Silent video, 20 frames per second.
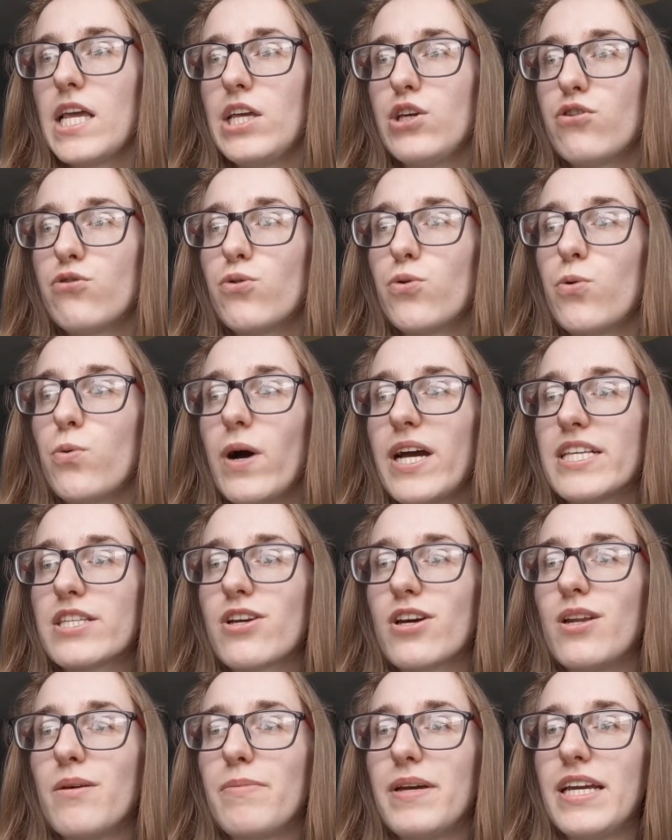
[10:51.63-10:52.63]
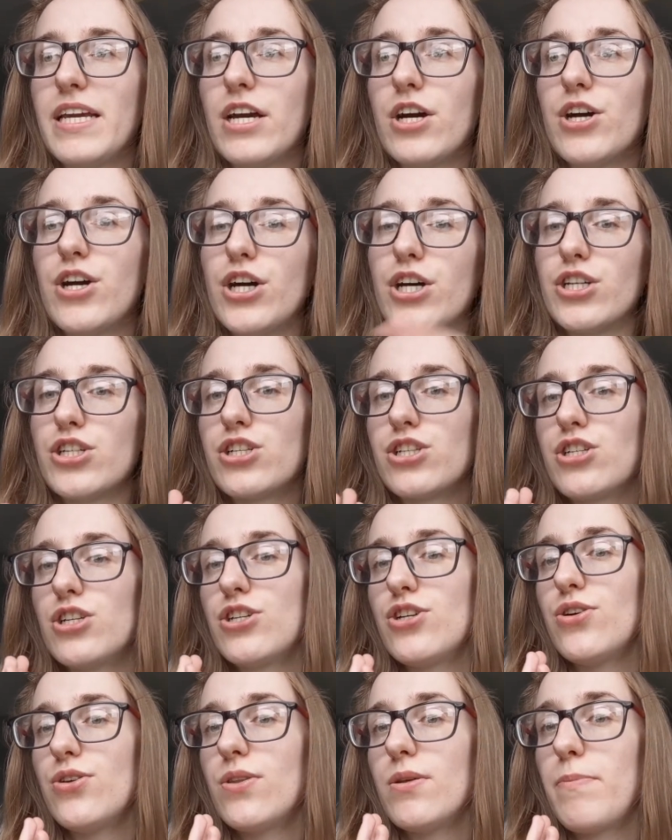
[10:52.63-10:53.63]
you're always going to be urged to
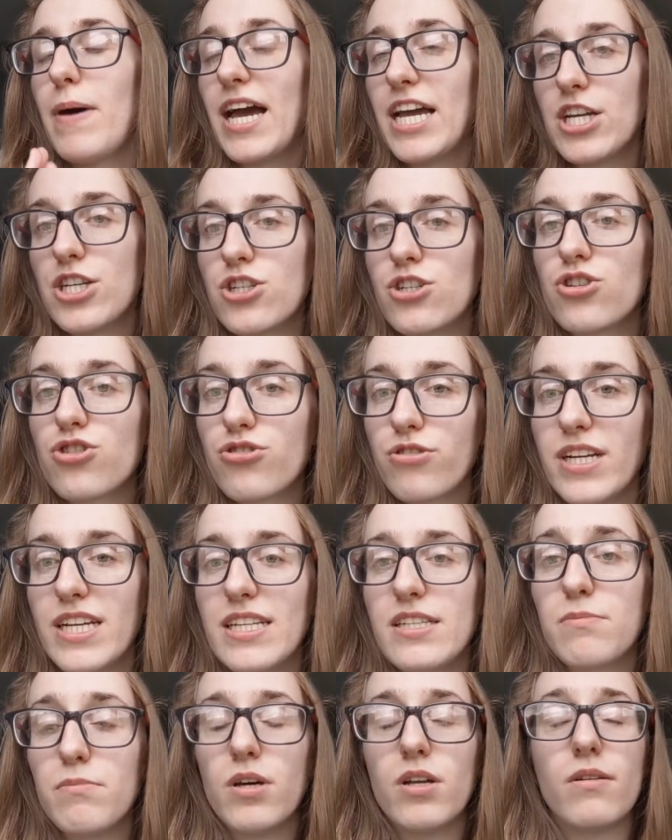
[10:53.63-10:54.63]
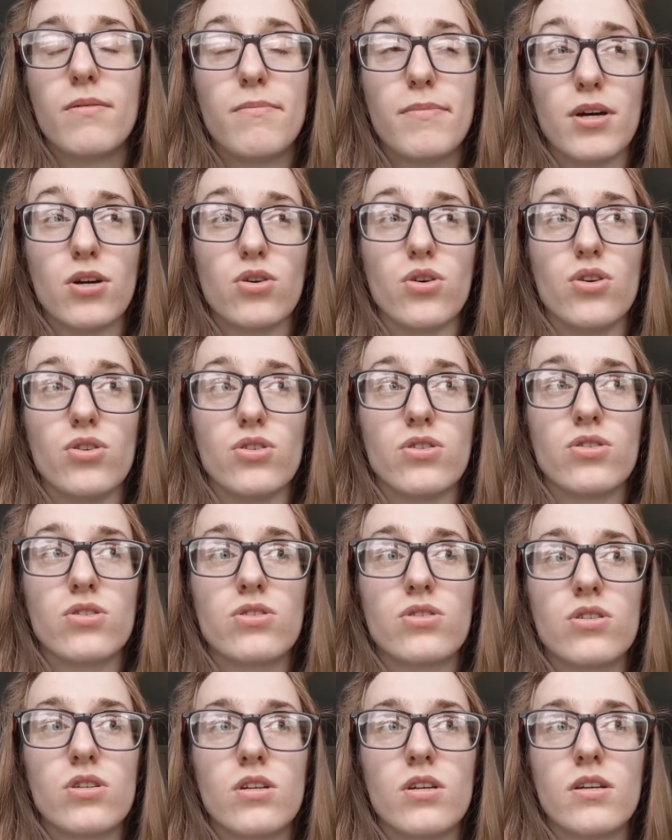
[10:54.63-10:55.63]
do the patient treatment because
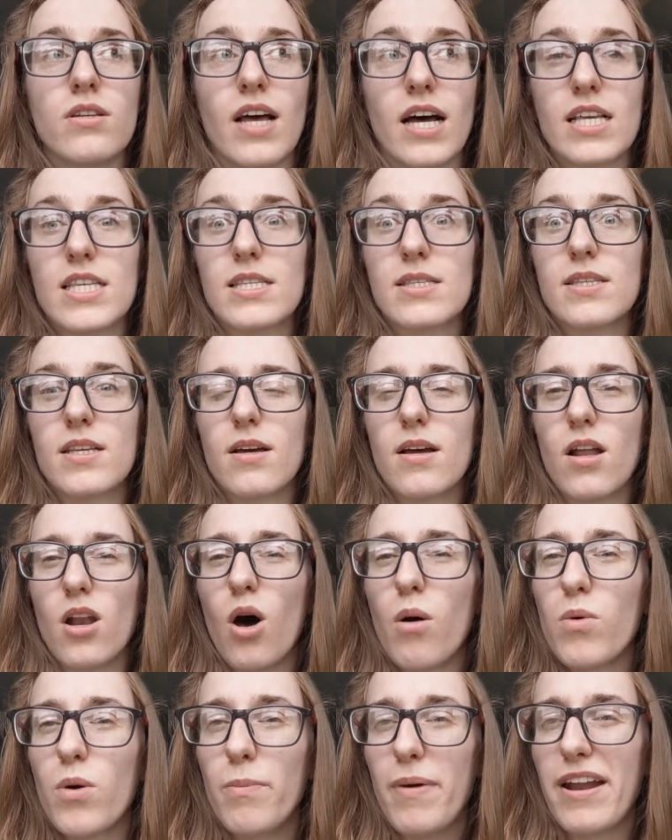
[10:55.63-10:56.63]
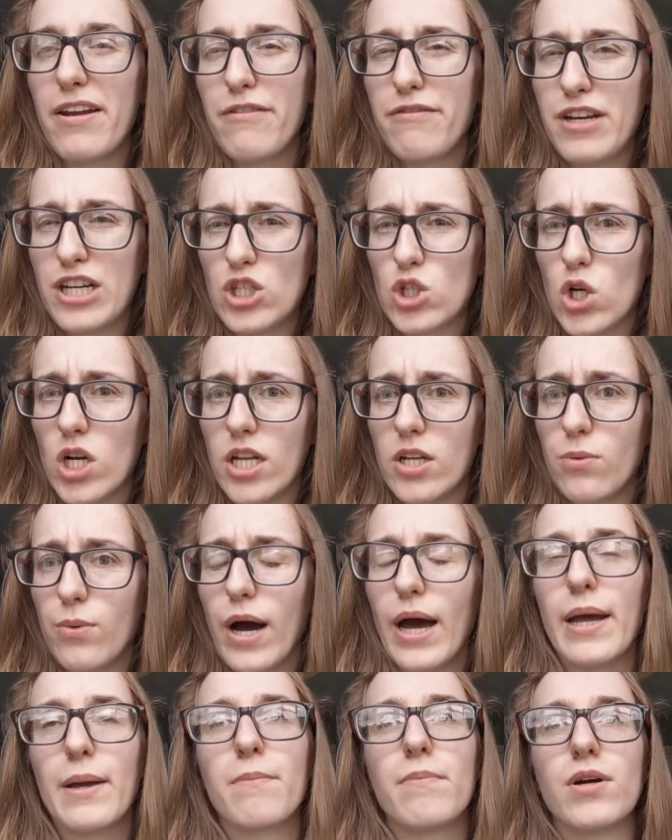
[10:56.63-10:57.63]
that's a lot more beneficial in a
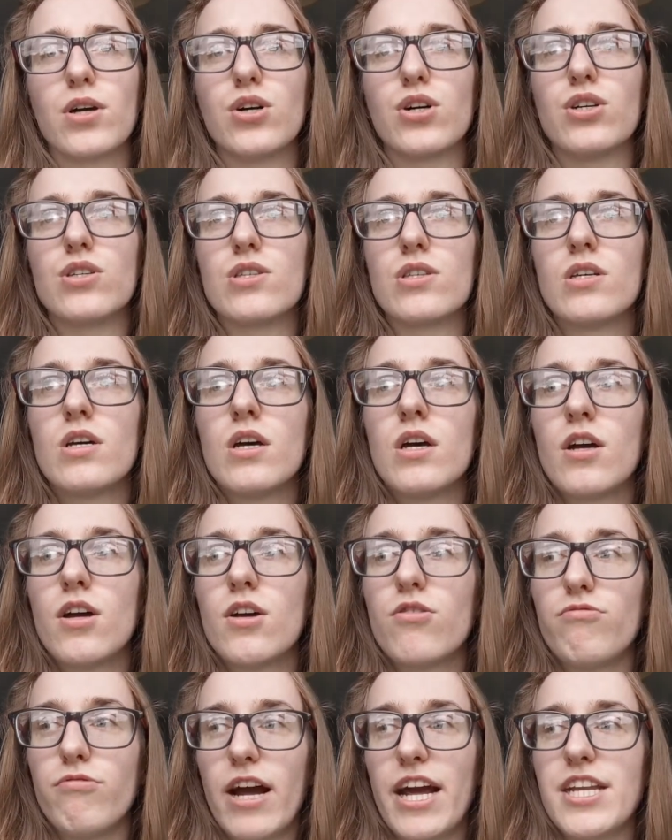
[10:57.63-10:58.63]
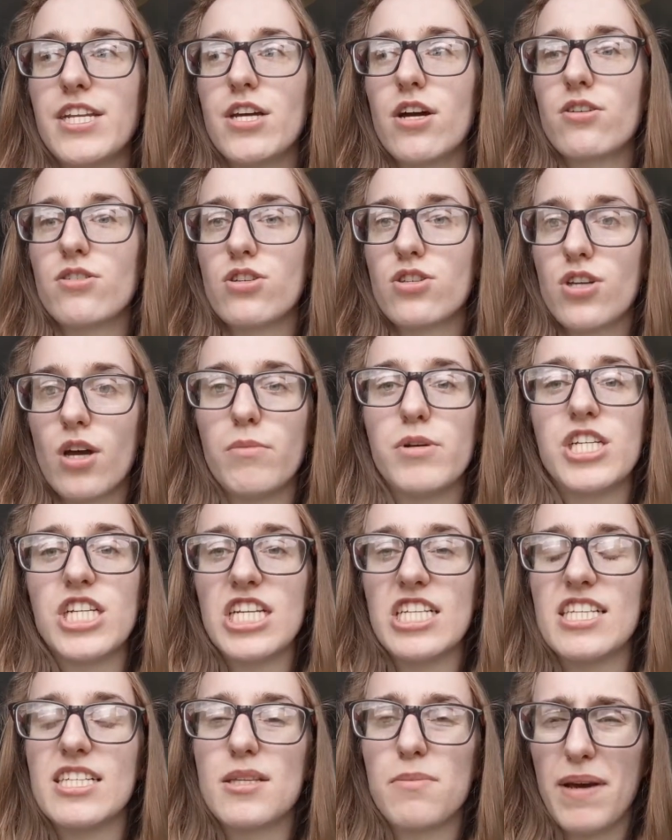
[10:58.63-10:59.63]
way, because radios are so much
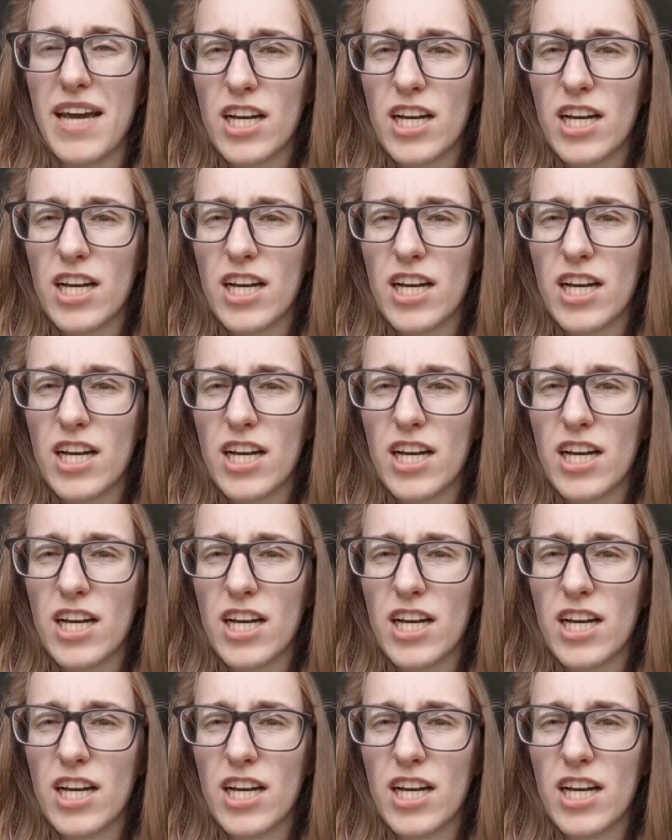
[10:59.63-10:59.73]
easier to